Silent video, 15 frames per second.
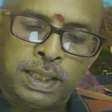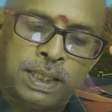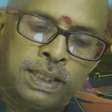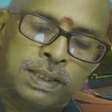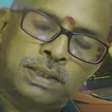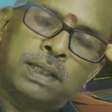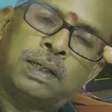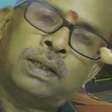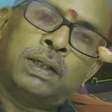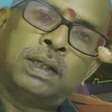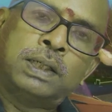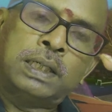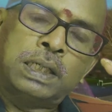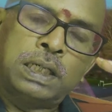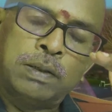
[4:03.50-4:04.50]
it is
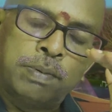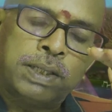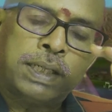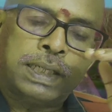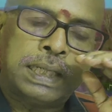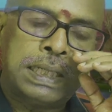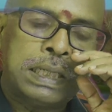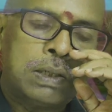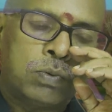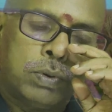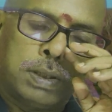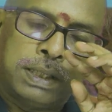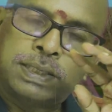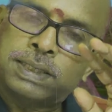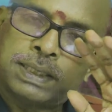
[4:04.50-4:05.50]
limited tender,
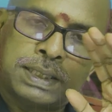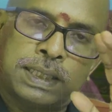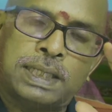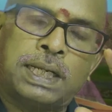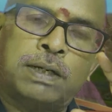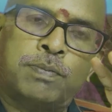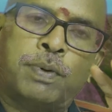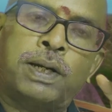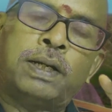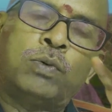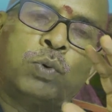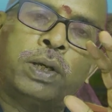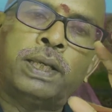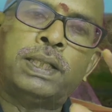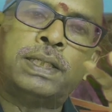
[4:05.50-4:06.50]
we will discuss at that
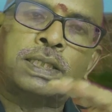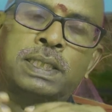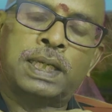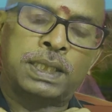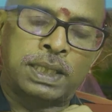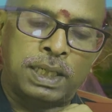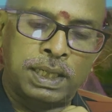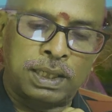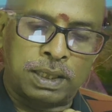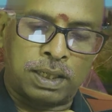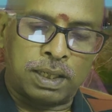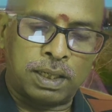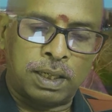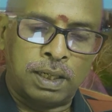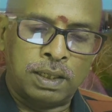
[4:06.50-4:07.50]
point why this 3 and
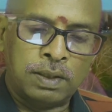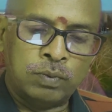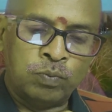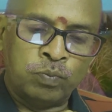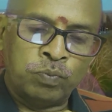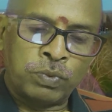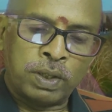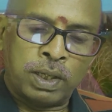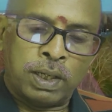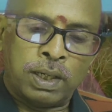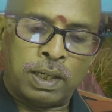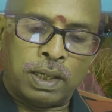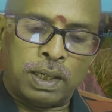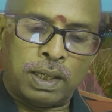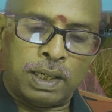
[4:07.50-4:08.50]
all.
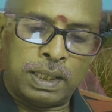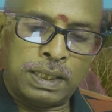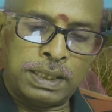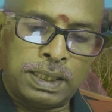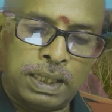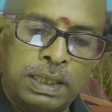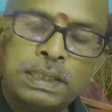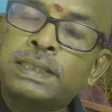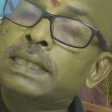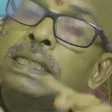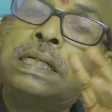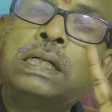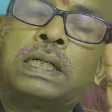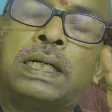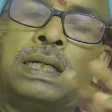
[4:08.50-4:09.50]
And then
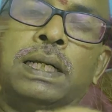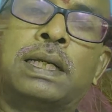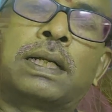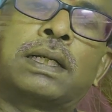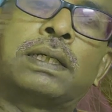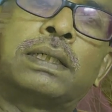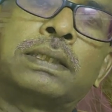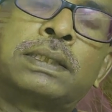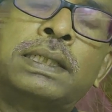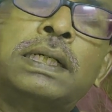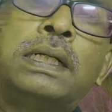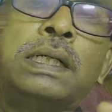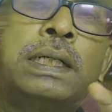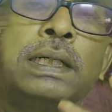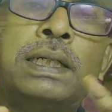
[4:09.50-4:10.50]
single tender.
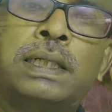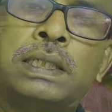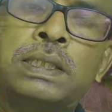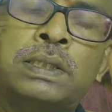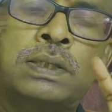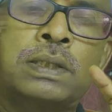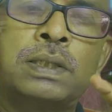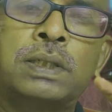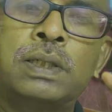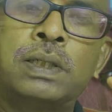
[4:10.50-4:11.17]
Single tender is